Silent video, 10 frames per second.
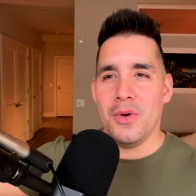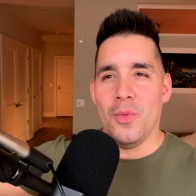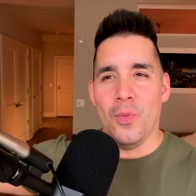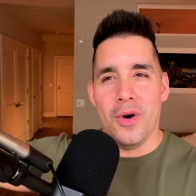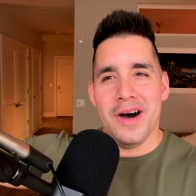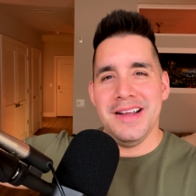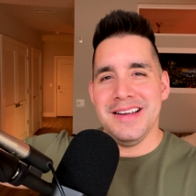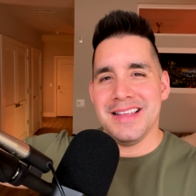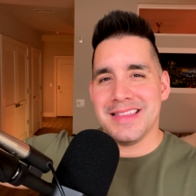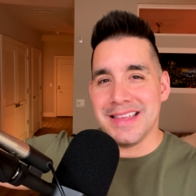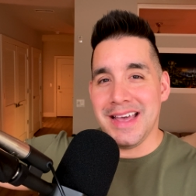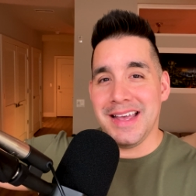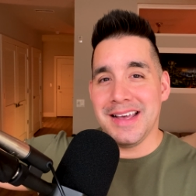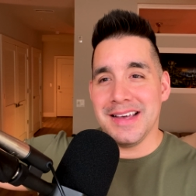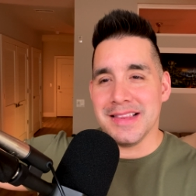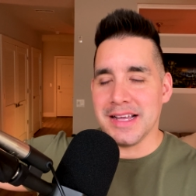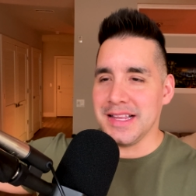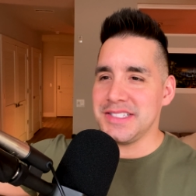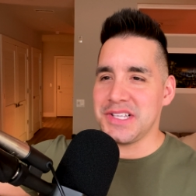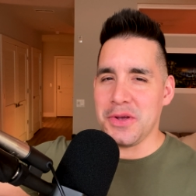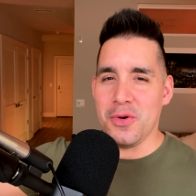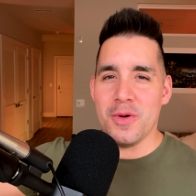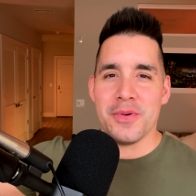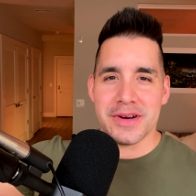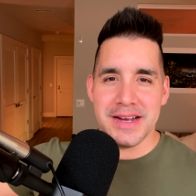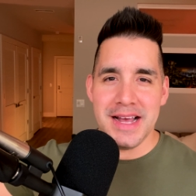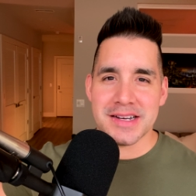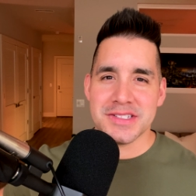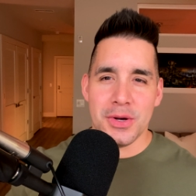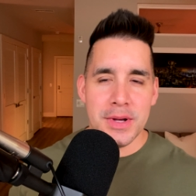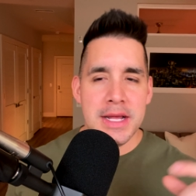one thing, like let's say Uber Connect. So